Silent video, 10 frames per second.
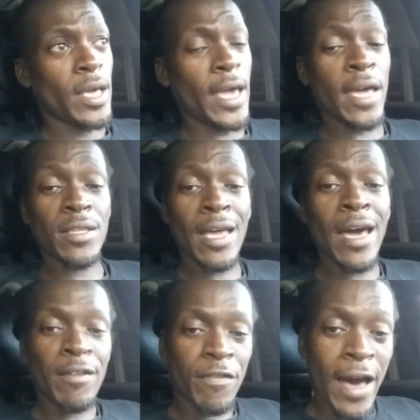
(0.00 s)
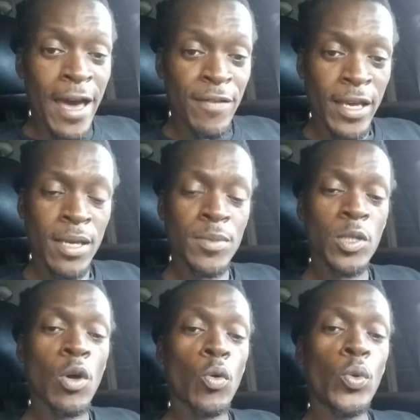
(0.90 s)
and the 9-to-5 that comes
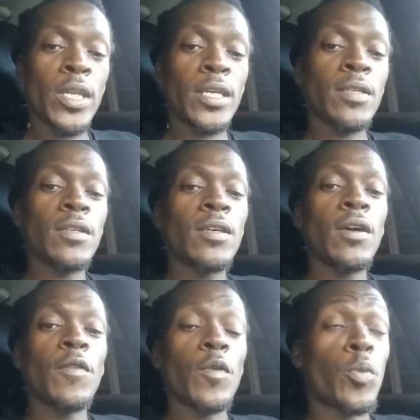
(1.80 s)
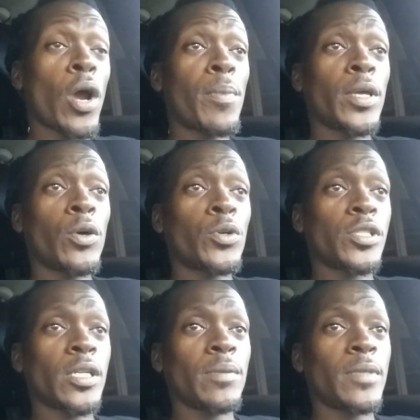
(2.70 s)
along with it for property
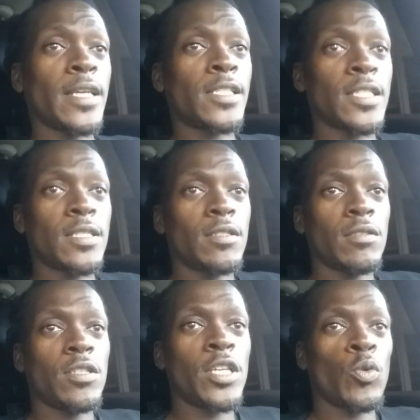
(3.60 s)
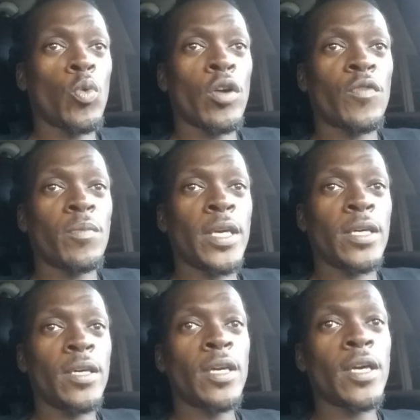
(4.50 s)
ownership. That just didn't work for
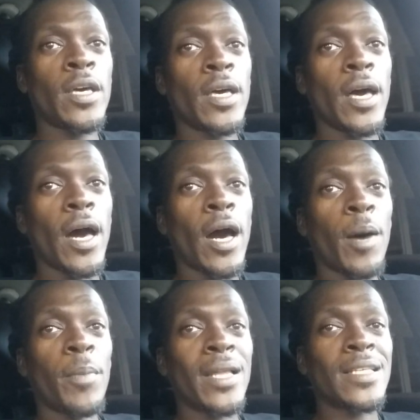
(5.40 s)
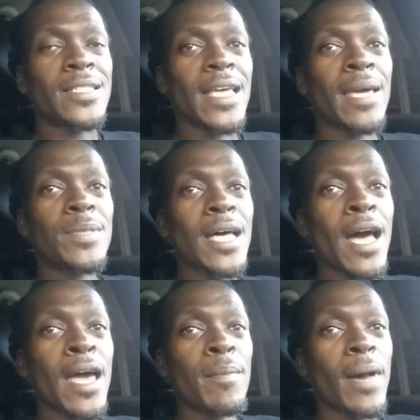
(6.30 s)
me. But at the same
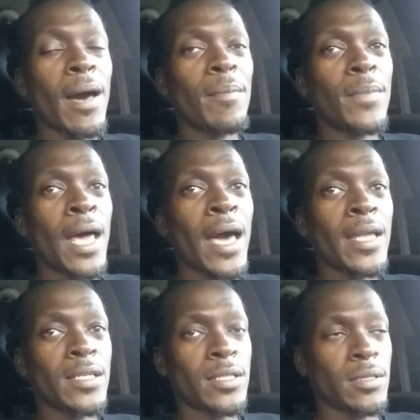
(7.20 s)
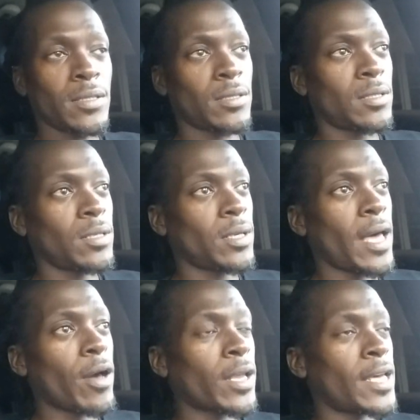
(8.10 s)
time, I'm not,
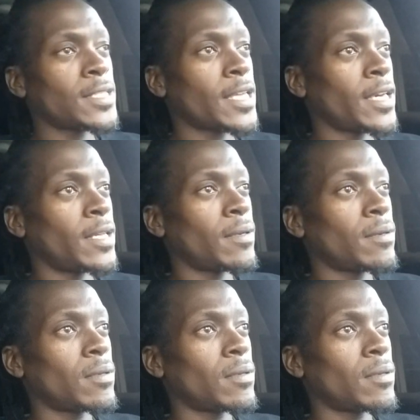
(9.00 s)
how can I say it?